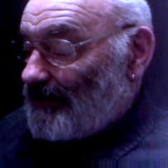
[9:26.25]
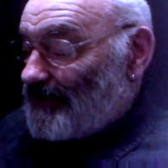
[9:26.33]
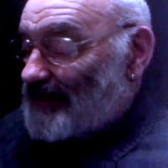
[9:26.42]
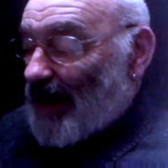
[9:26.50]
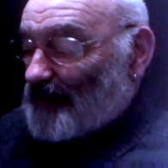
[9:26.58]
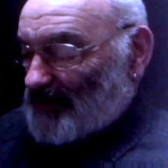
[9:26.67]

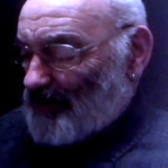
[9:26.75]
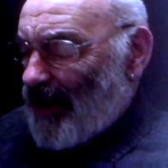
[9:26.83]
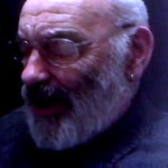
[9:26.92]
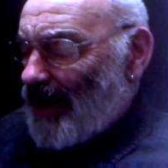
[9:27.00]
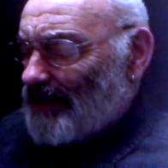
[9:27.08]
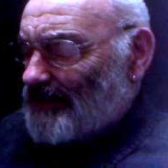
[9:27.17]
Sam
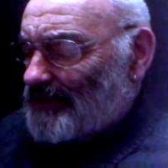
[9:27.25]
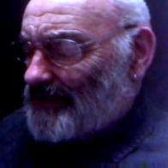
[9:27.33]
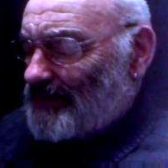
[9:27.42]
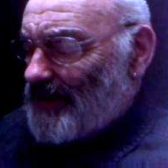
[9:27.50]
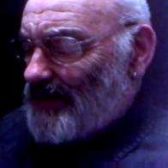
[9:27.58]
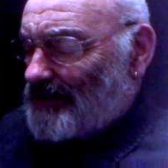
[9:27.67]
smiles and
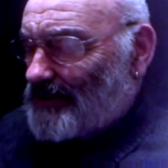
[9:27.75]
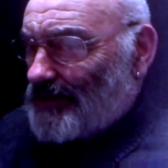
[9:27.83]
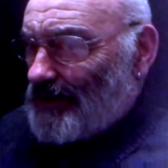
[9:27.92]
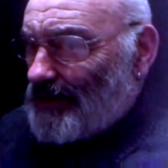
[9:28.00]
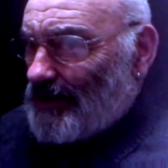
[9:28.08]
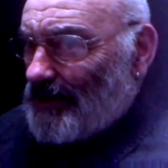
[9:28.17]
says,
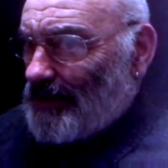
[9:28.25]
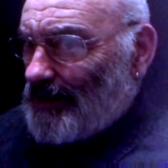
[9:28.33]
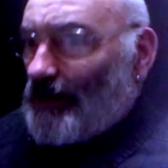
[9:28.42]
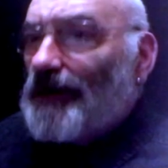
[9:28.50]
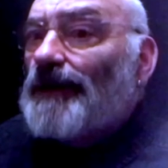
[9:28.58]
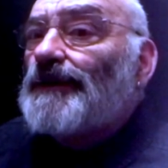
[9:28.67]

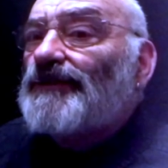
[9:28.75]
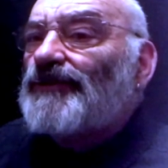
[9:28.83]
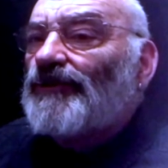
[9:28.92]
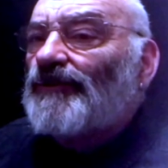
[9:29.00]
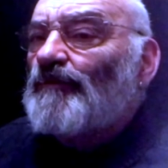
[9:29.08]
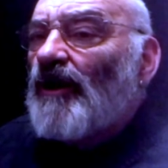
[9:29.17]

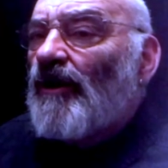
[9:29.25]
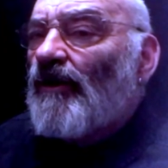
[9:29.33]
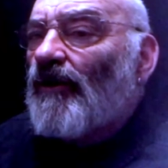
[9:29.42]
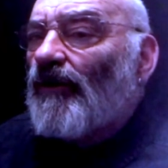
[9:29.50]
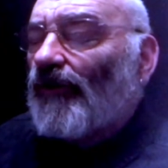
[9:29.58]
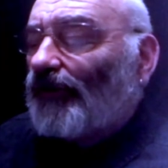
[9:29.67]
See you
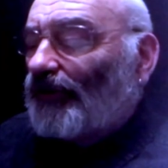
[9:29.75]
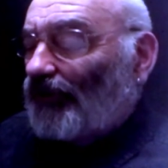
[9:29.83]
tomorrow.